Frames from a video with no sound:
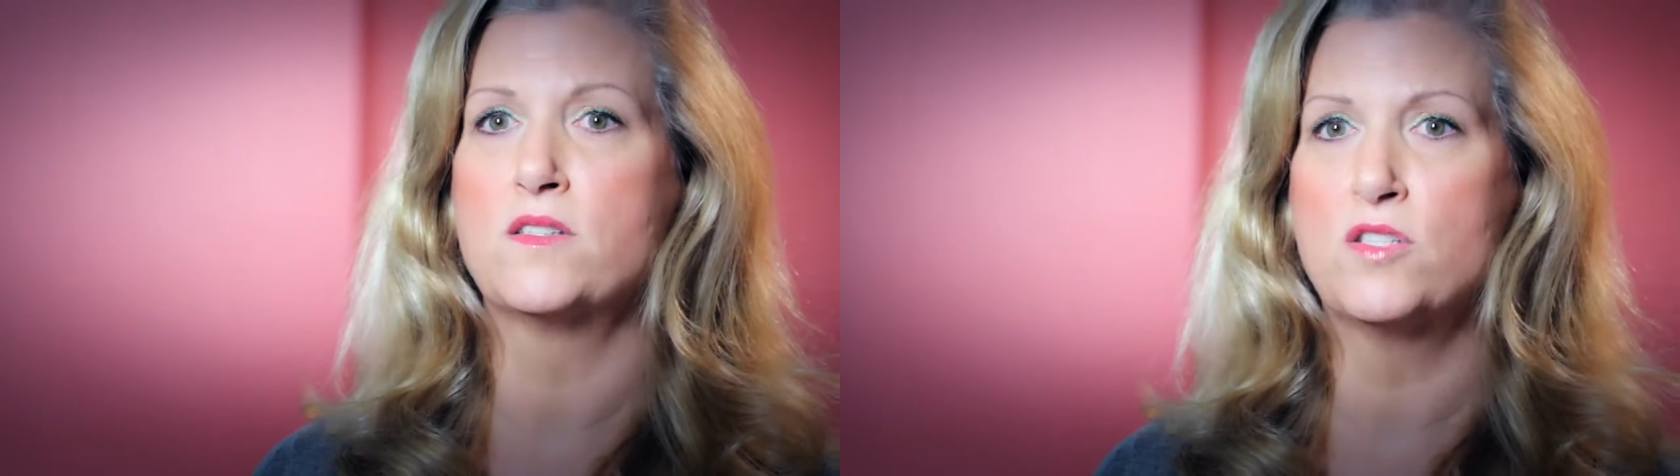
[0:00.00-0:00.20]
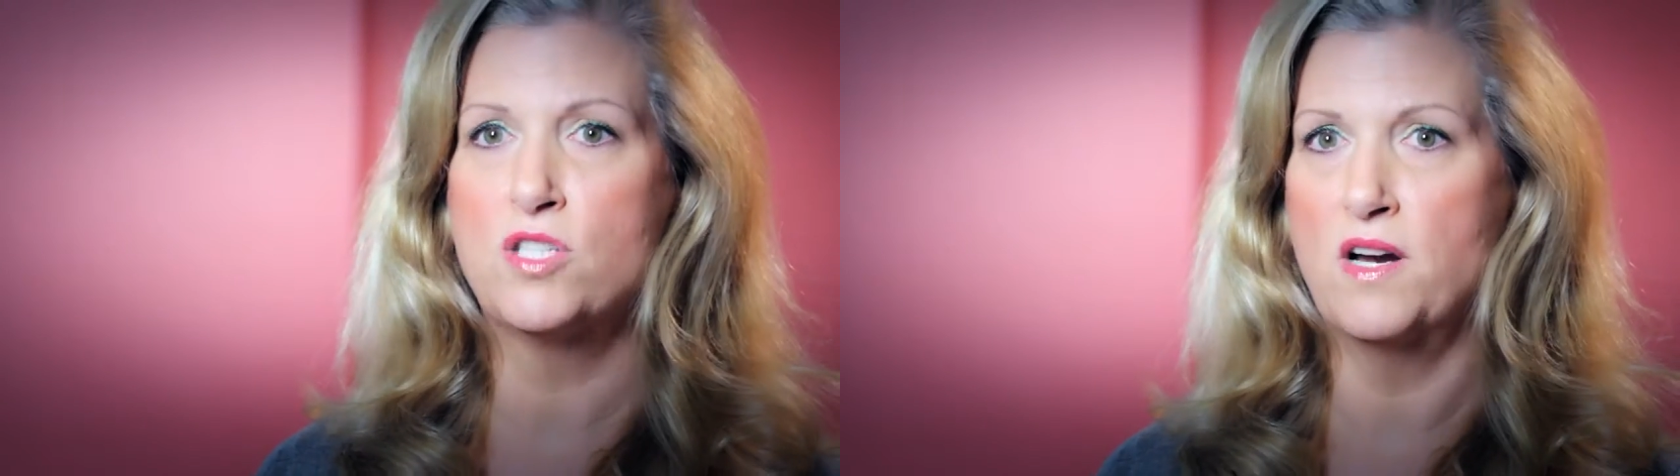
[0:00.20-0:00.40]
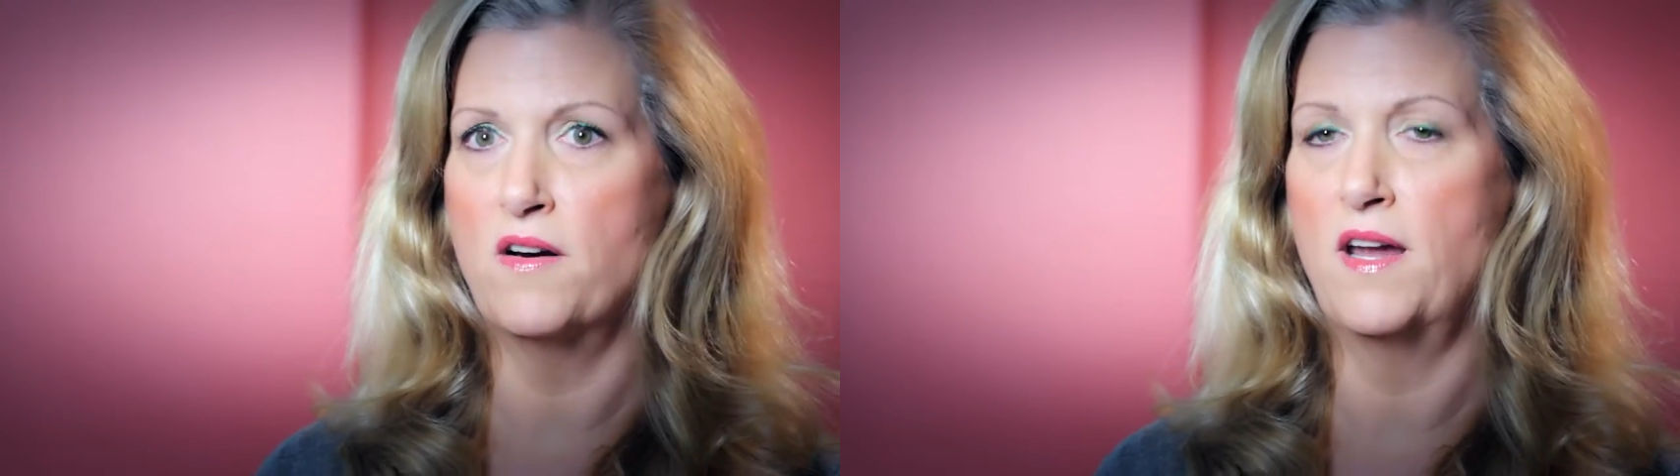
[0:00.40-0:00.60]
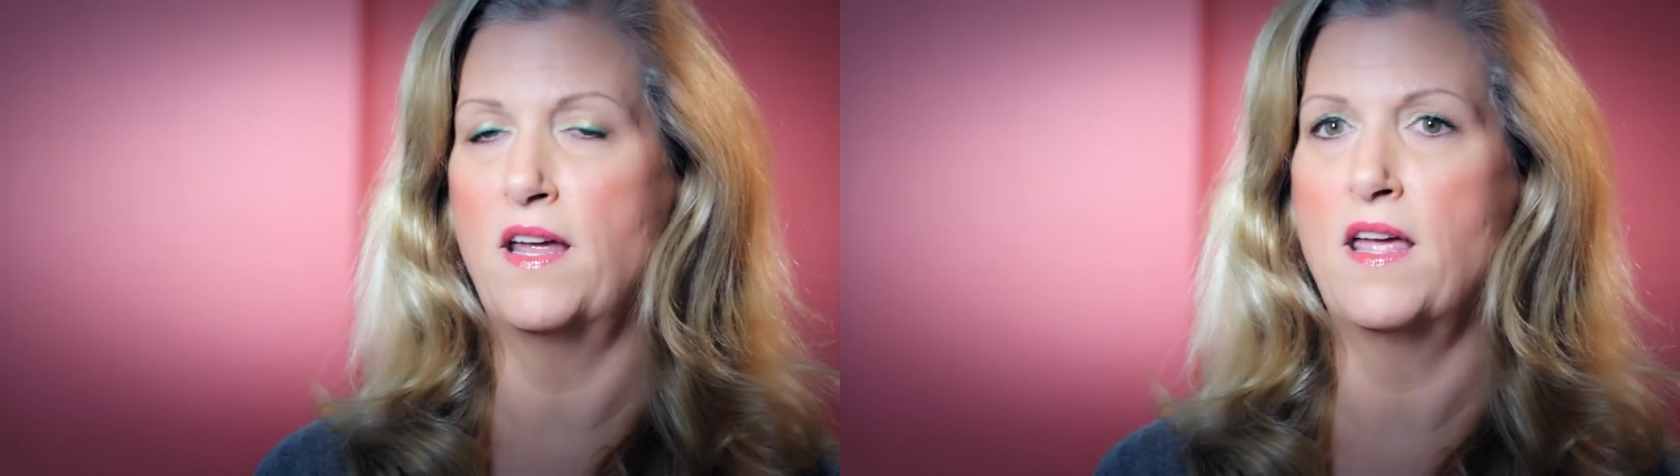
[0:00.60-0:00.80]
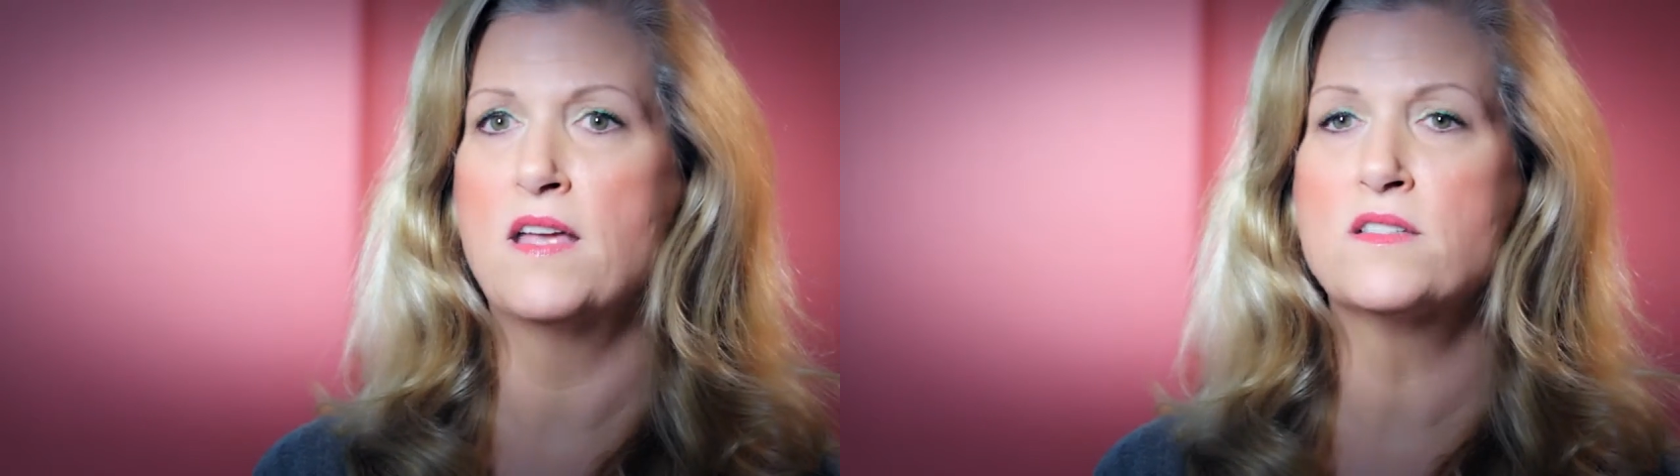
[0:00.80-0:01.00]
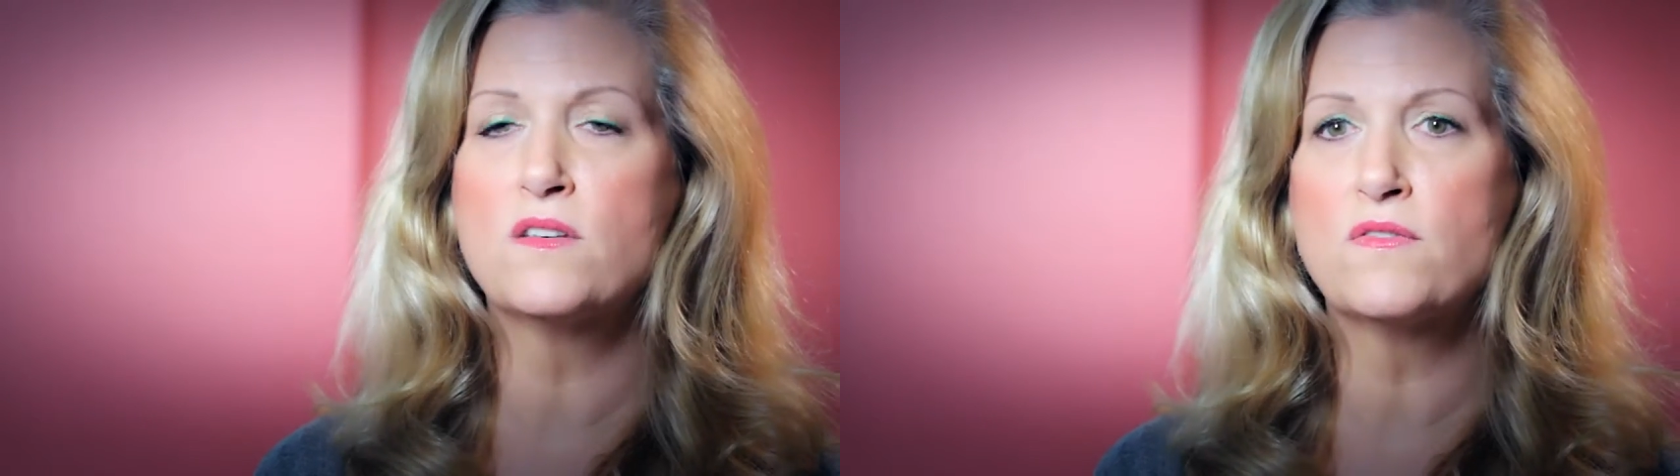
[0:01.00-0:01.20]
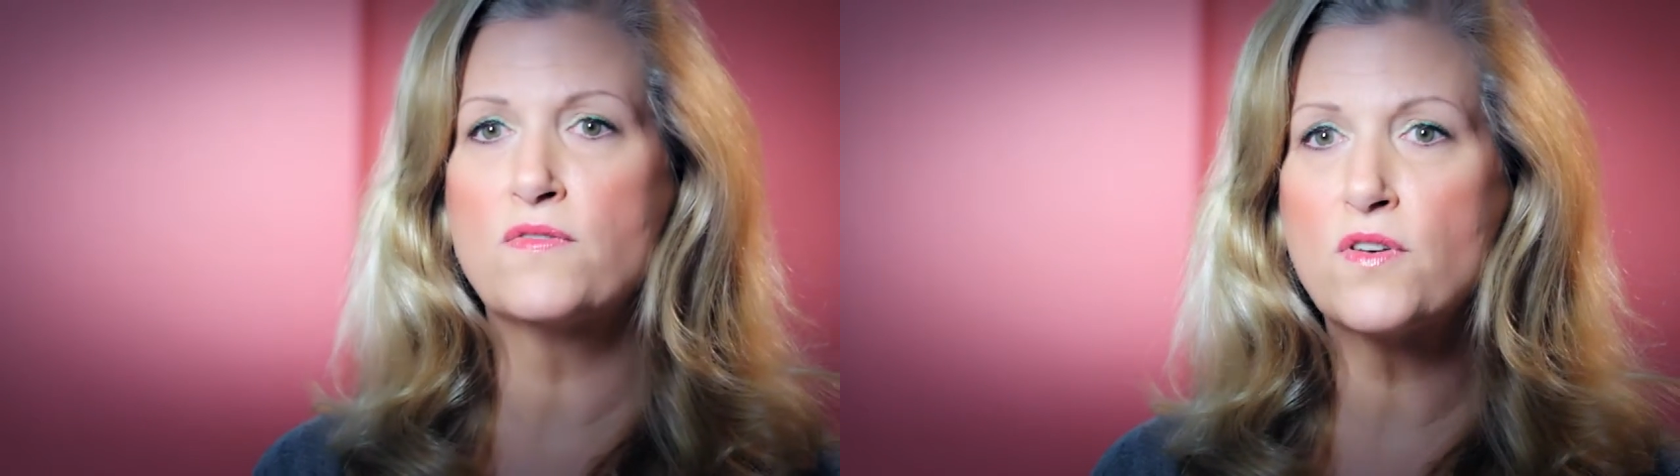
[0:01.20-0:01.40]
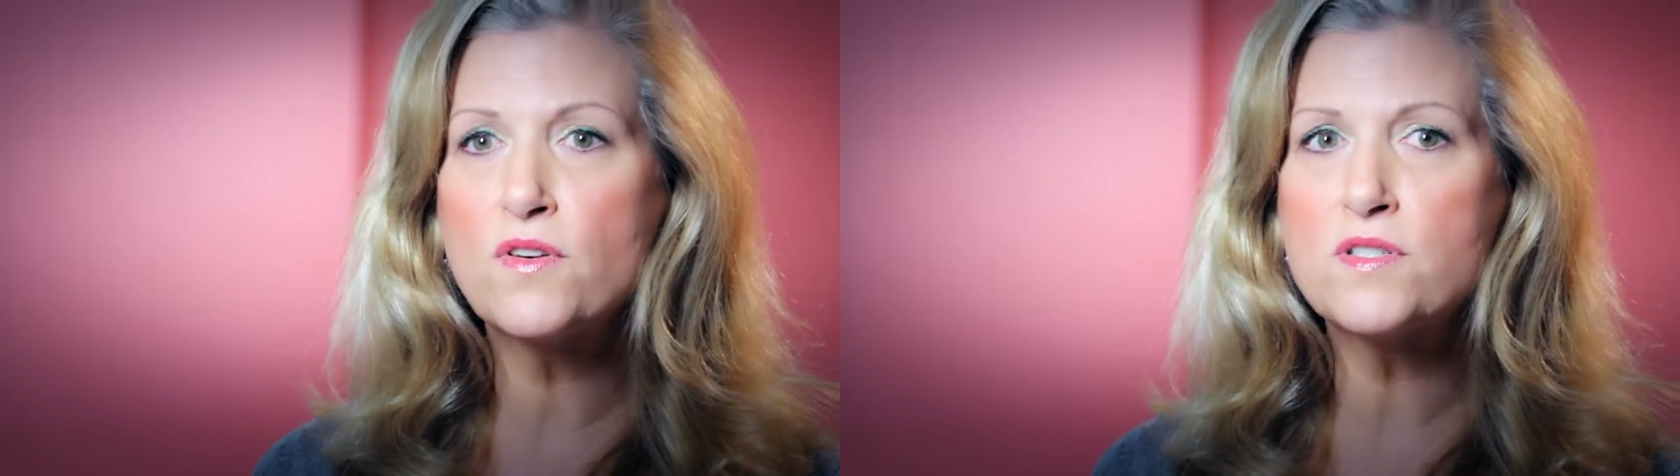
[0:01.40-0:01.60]
sharing is the
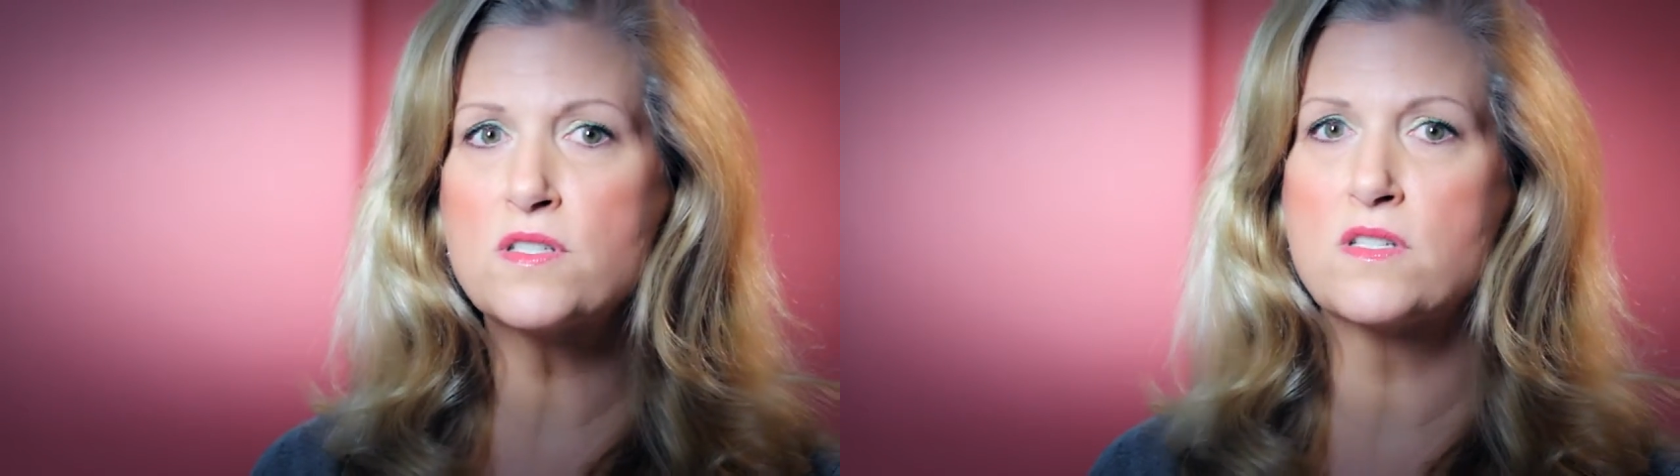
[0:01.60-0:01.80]
first